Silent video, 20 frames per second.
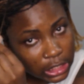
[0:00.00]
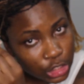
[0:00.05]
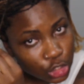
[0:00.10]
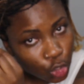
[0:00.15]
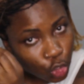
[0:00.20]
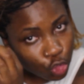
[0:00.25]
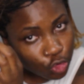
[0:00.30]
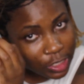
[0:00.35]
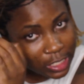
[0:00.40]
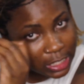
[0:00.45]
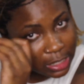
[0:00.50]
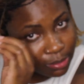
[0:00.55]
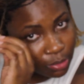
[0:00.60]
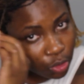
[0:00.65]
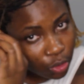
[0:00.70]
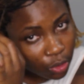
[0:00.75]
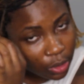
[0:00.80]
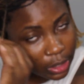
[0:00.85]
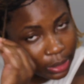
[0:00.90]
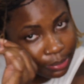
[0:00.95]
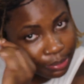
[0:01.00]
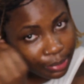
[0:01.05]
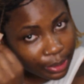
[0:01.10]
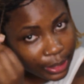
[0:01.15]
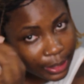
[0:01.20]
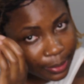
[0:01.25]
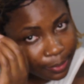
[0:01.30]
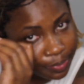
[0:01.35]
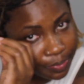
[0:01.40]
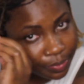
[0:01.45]
tourism on.
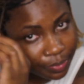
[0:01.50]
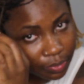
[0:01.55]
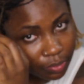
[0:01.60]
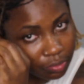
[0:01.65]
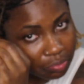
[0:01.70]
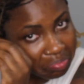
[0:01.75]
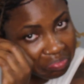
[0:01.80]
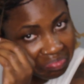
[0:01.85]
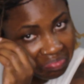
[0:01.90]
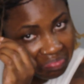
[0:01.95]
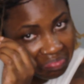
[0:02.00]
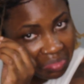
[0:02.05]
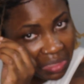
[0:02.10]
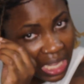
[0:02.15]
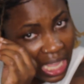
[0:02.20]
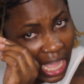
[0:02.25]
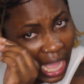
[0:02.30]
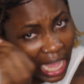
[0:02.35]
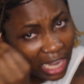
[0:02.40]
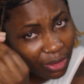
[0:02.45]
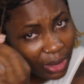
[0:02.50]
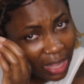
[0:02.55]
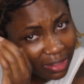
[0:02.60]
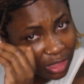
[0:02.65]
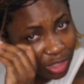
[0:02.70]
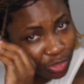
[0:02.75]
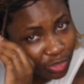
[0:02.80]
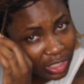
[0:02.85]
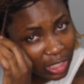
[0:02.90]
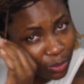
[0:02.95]
But I don't
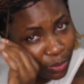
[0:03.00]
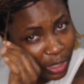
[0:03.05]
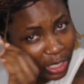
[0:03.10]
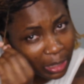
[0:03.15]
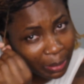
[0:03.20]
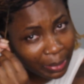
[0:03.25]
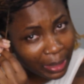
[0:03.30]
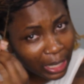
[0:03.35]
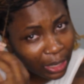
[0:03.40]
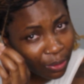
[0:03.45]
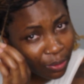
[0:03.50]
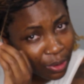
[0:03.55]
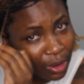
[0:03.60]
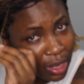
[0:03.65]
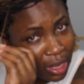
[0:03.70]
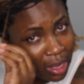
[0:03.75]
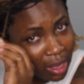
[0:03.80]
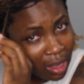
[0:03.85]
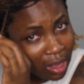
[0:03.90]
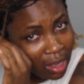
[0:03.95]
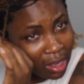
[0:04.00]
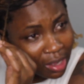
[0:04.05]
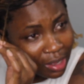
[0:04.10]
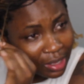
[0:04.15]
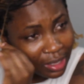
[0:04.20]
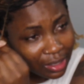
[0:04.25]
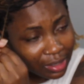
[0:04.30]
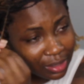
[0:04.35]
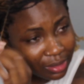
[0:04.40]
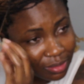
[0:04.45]
have to really worry about
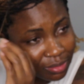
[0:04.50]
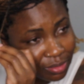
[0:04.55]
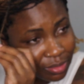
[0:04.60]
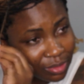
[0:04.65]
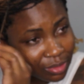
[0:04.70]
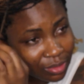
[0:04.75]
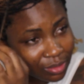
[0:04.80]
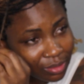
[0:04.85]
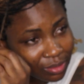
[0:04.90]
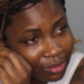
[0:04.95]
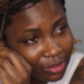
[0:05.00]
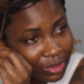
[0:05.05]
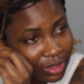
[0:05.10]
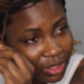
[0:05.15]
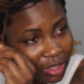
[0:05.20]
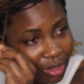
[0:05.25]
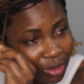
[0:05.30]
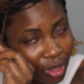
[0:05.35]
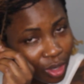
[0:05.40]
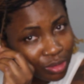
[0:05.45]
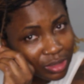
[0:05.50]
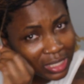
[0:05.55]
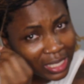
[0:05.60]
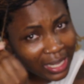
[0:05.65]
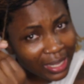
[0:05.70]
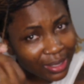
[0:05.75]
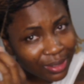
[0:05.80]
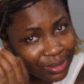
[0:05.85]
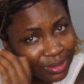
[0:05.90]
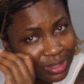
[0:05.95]
you know,
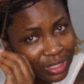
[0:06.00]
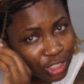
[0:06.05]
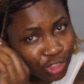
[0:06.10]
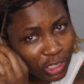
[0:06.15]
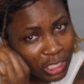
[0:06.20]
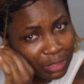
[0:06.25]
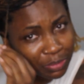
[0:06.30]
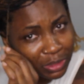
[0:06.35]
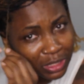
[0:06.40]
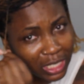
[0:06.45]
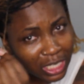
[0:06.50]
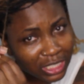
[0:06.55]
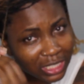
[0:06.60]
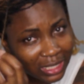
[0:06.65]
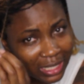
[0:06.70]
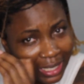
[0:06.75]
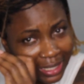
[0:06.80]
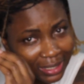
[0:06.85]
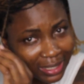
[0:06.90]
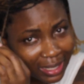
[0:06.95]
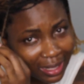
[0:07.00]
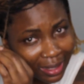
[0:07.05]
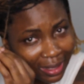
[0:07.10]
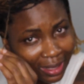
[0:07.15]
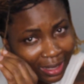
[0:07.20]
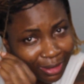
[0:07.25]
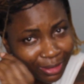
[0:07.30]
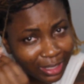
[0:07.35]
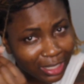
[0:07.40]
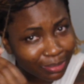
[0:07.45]
hotels and transportation like that.
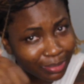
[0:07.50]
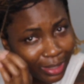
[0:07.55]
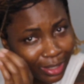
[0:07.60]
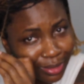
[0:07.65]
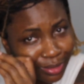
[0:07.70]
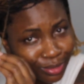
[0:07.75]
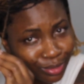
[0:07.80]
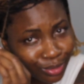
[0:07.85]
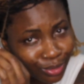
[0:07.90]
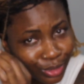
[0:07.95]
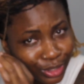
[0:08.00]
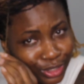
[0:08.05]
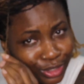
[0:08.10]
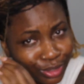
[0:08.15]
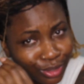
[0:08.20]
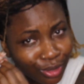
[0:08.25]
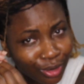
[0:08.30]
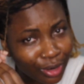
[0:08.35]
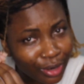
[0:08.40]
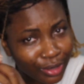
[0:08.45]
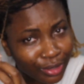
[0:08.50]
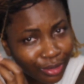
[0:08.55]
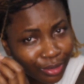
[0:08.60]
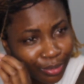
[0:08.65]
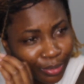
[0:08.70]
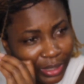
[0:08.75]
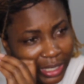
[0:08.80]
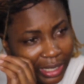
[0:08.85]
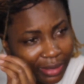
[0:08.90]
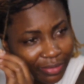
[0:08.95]
Like, I'll get me a little Oyster card or
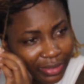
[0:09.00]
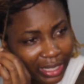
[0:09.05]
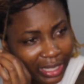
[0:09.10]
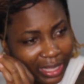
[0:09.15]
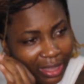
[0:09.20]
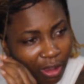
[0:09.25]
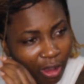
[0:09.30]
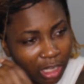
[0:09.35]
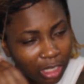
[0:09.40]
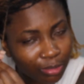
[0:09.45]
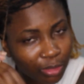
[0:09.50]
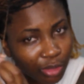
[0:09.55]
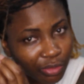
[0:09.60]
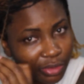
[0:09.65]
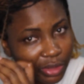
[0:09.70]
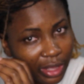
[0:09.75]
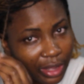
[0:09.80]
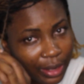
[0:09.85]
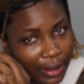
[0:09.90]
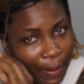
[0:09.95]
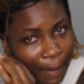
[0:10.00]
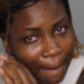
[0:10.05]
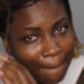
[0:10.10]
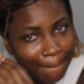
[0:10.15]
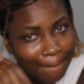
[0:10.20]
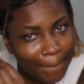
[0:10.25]
whatever they call them over there.